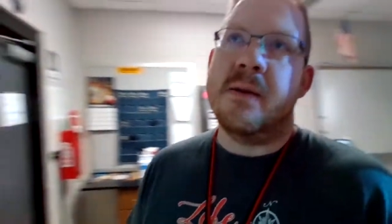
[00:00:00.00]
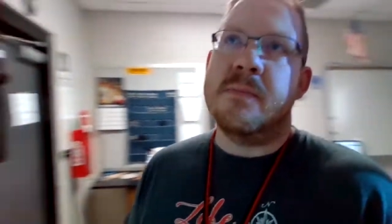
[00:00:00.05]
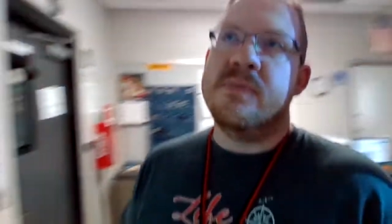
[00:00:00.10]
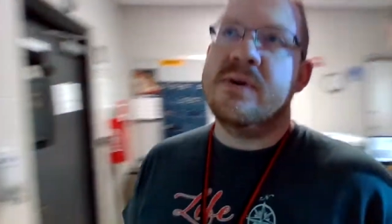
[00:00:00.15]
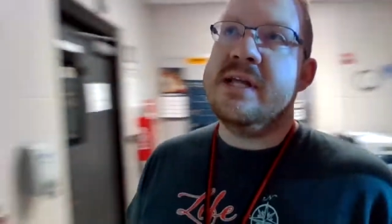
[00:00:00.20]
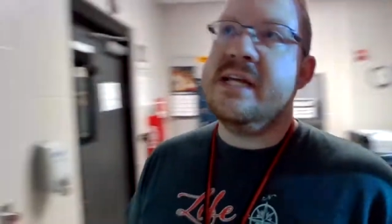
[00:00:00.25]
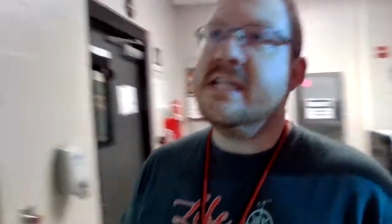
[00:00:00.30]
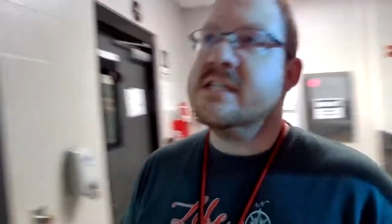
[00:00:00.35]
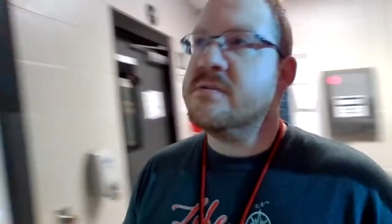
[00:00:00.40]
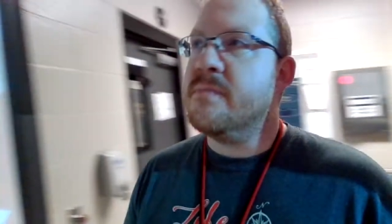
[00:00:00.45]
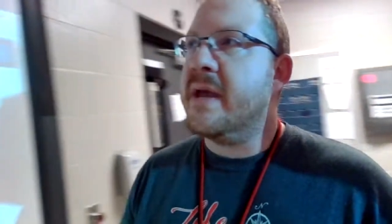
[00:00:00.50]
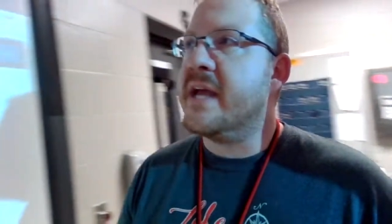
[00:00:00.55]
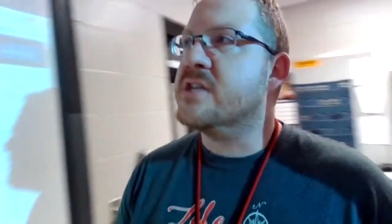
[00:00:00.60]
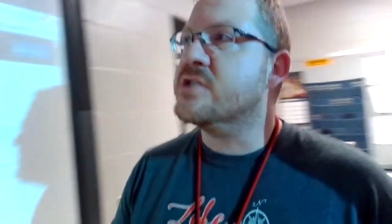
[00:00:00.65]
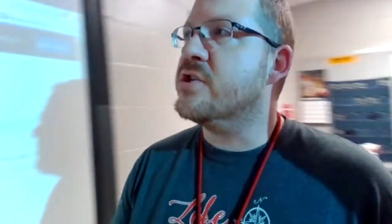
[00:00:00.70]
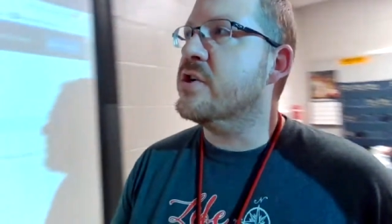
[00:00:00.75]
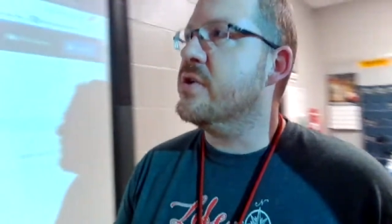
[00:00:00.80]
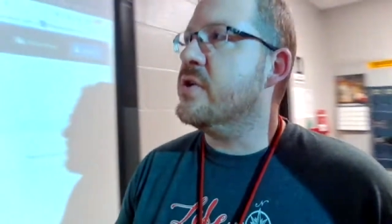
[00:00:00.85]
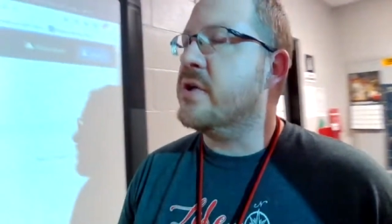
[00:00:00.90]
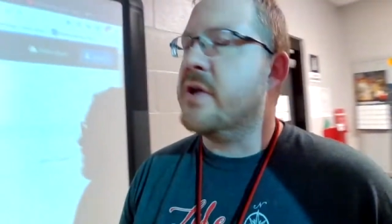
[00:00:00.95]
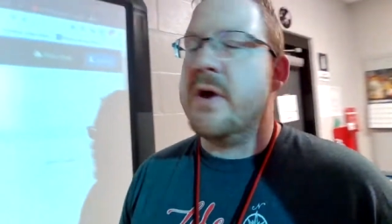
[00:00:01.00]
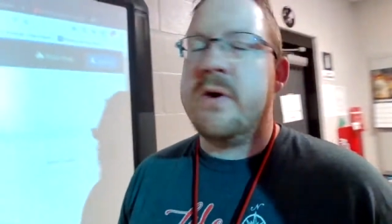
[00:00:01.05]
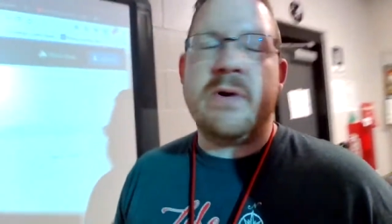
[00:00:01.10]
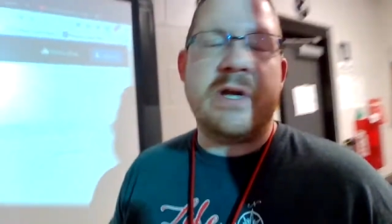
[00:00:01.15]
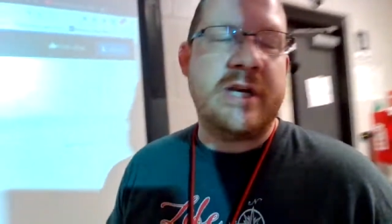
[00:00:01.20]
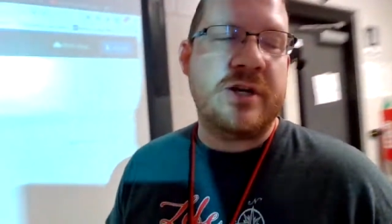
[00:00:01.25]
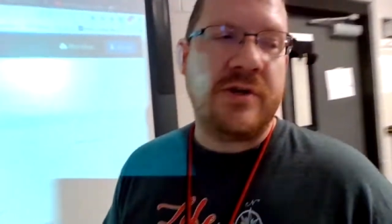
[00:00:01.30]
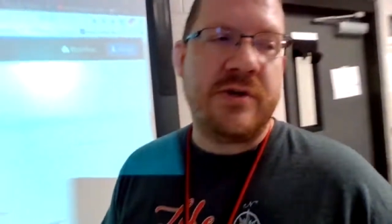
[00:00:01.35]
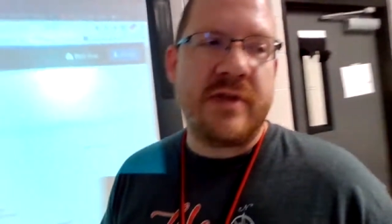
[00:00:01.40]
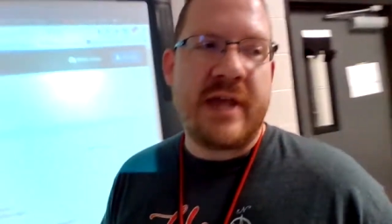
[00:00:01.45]
please make sure you go in
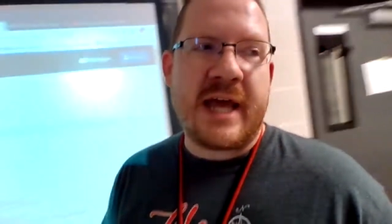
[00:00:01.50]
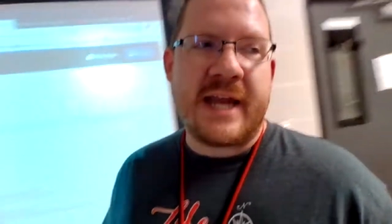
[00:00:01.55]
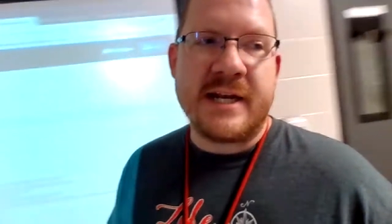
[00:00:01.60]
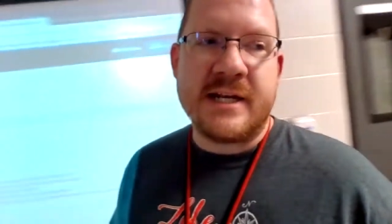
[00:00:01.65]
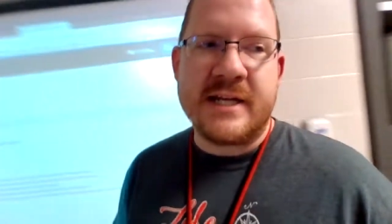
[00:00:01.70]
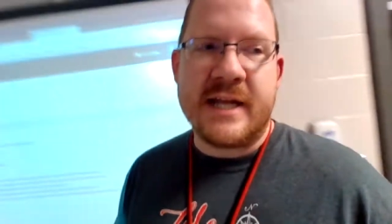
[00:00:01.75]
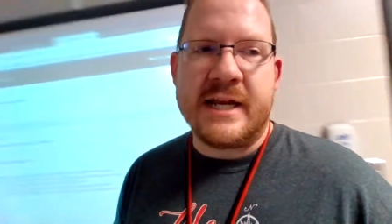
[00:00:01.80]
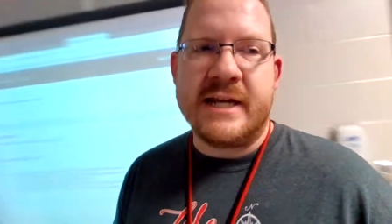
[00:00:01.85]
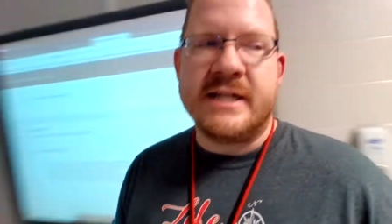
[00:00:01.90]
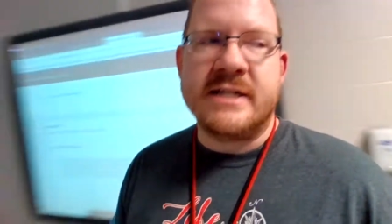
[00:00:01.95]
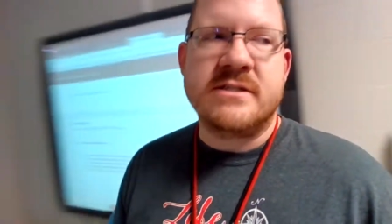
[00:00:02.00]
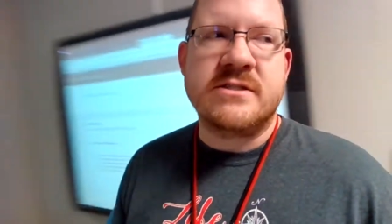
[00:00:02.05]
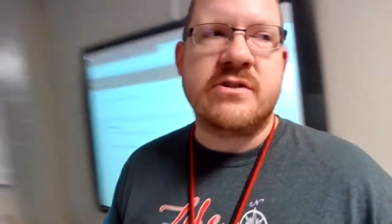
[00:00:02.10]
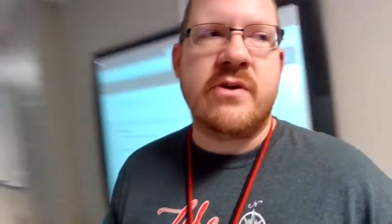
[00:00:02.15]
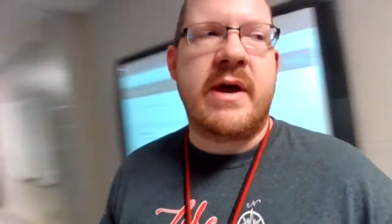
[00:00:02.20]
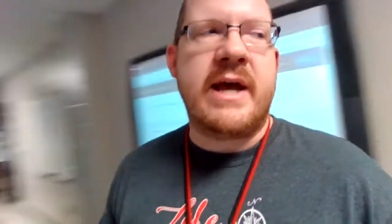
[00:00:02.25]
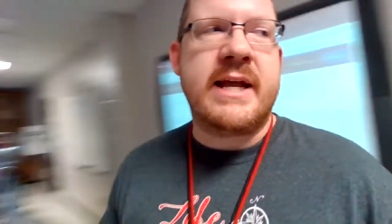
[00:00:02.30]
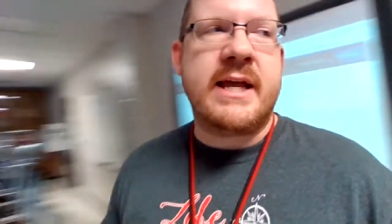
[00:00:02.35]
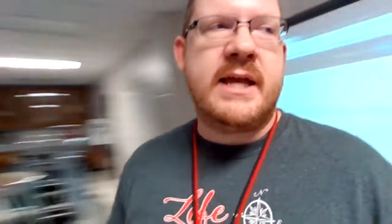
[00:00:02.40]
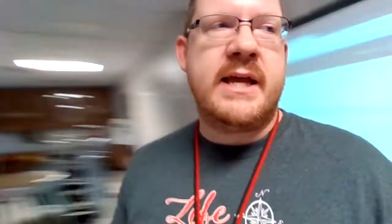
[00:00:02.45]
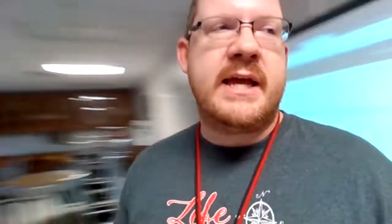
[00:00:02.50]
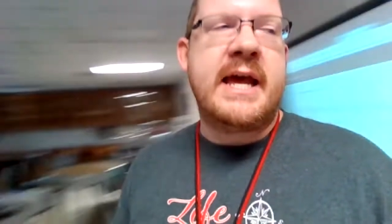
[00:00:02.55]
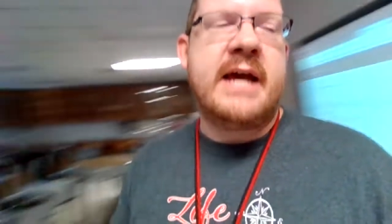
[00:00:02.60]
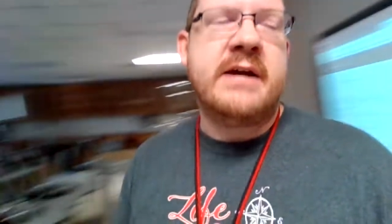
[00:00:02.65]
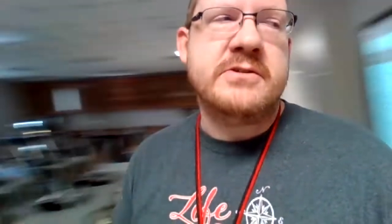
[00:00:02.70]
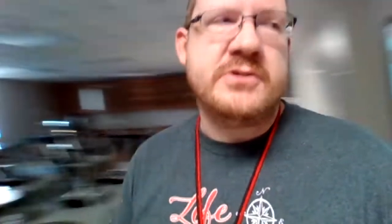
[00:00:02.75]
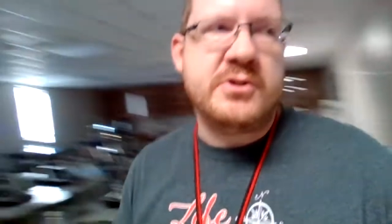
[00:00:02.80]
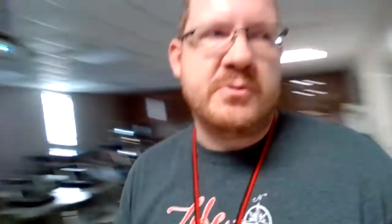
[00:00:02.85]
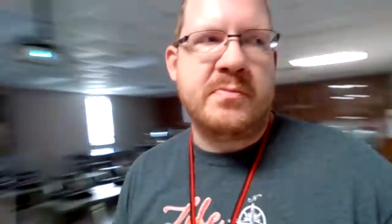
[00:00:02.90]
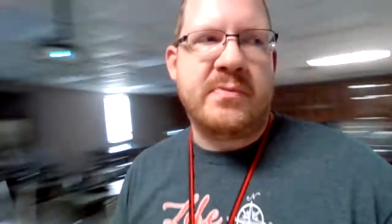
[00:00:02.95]
and do that attendance so I can
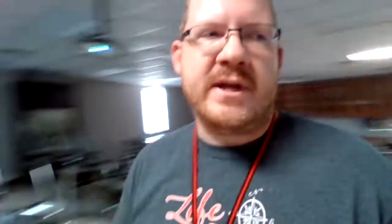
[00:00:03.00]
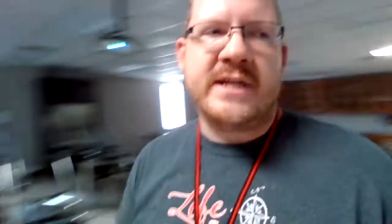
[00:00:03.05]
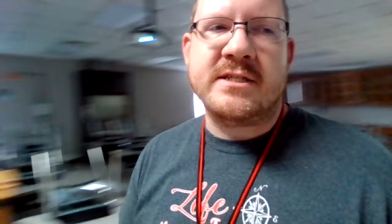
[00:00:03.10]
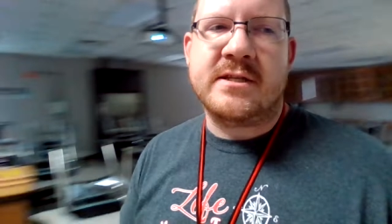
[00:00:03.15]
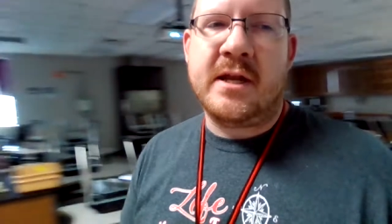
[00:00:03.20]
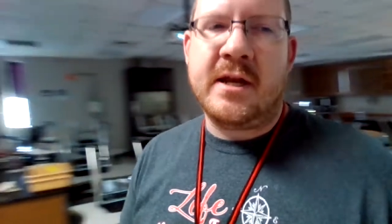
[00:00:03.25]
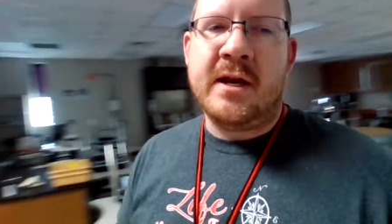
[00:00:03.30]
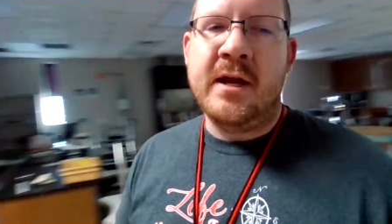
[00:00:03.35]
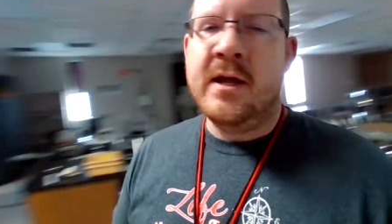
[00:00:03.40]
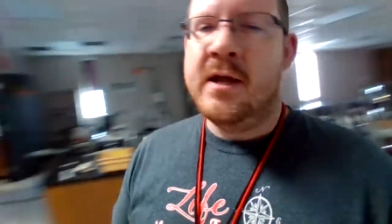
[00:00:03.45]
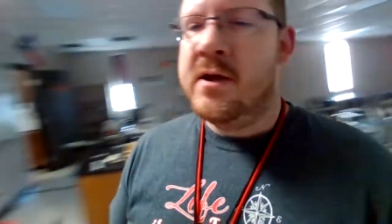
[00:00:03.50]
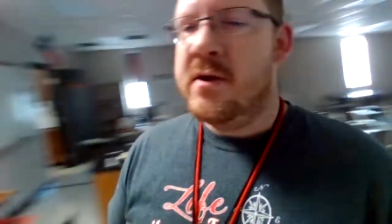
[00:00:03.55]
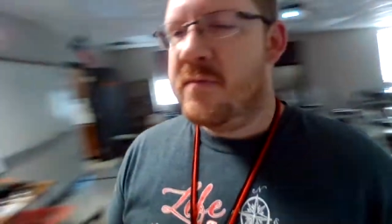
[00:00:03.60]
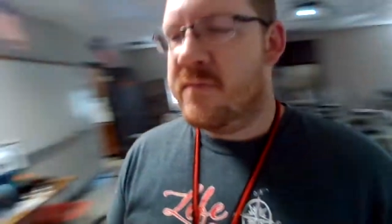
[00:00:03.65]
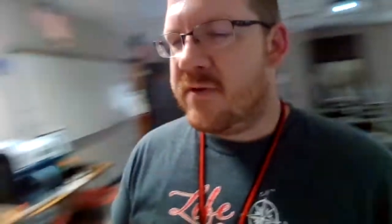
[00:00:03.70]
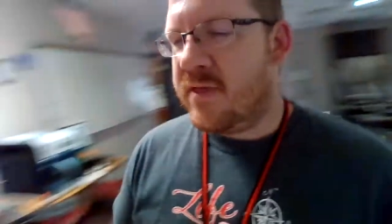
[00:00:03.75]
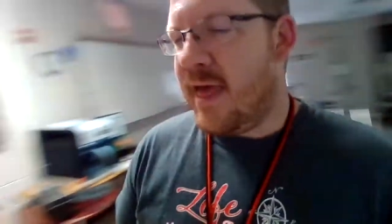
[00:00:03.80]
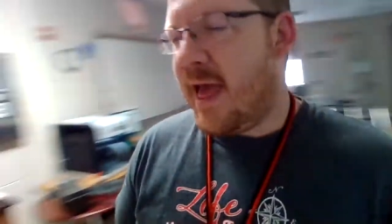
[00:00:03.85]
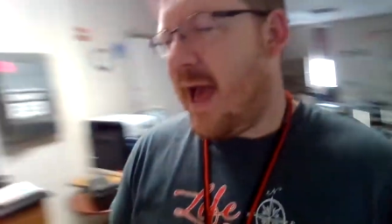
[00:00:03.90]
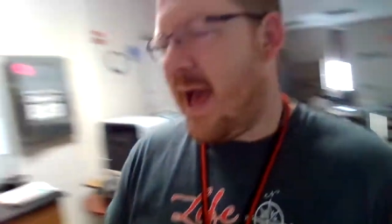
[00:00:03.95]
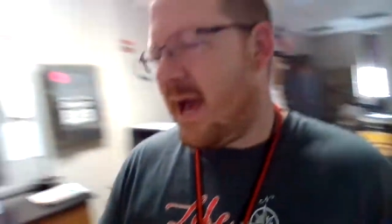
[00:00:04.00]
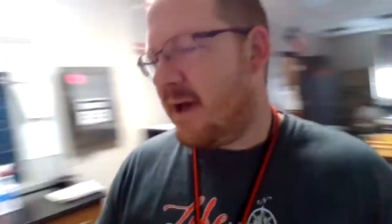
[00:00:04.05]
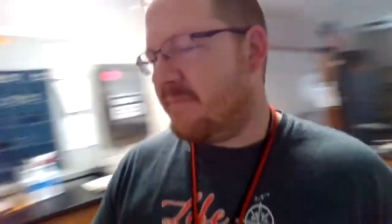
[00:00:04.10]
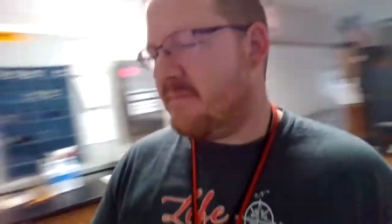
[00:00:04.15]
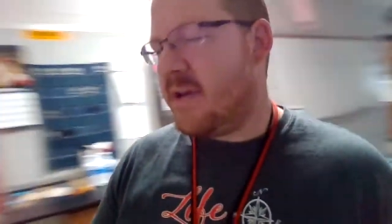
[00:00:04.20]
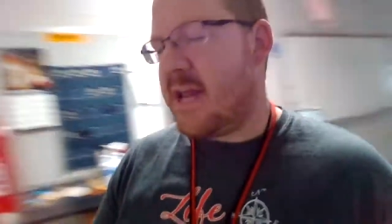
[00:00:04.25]
count you present for the half